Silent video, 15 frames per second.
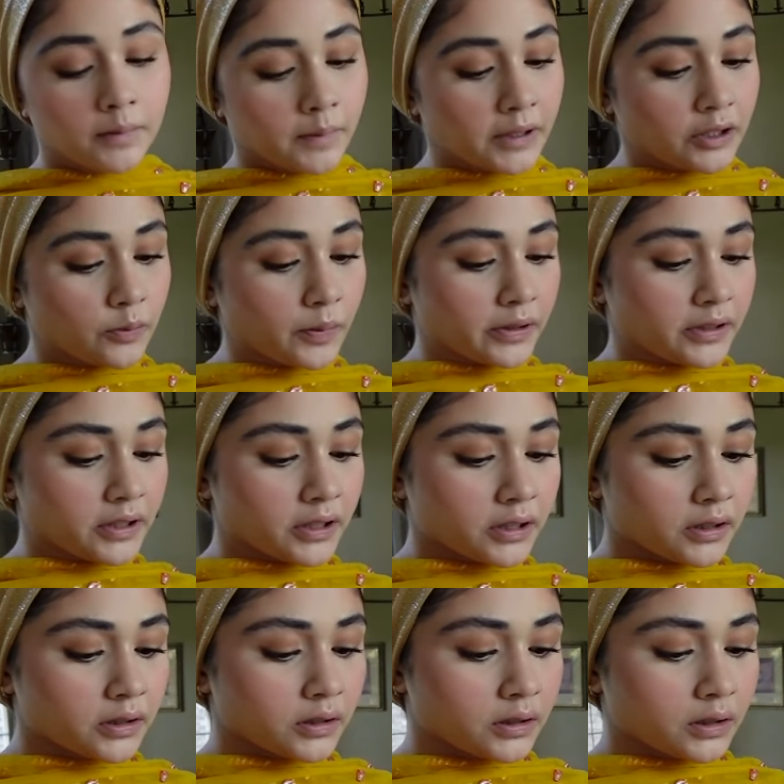my
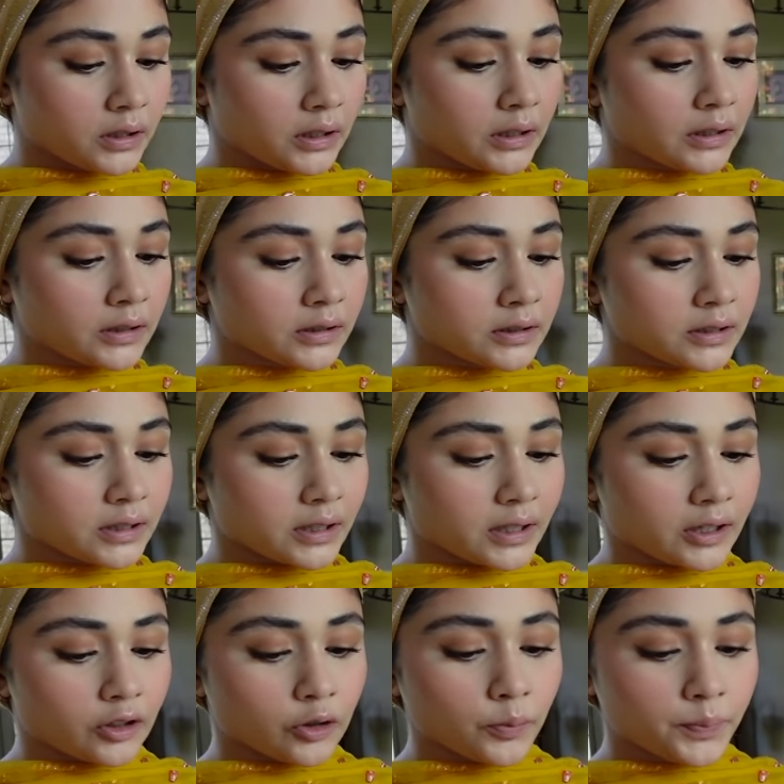dupatta, and
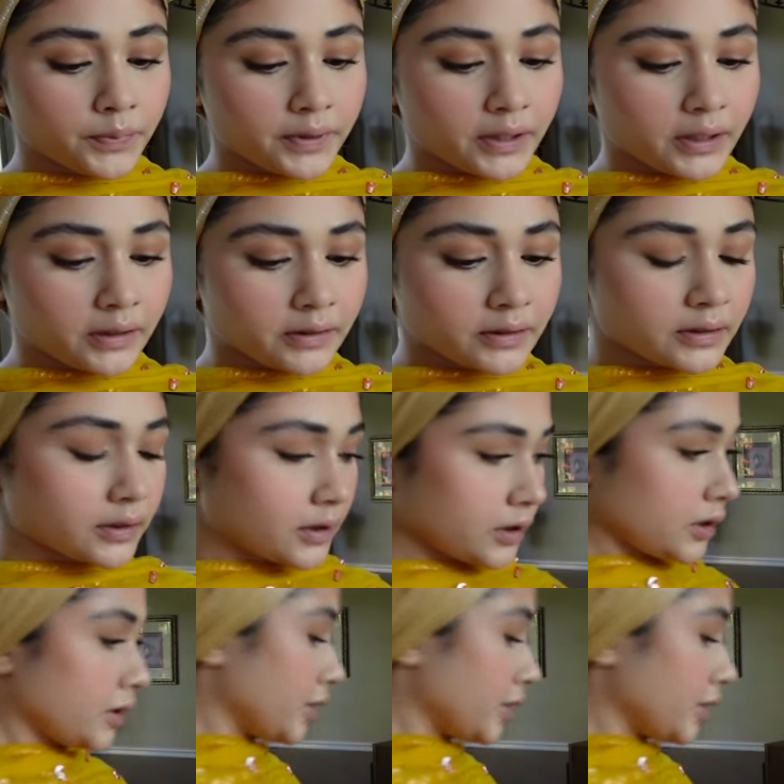I hope these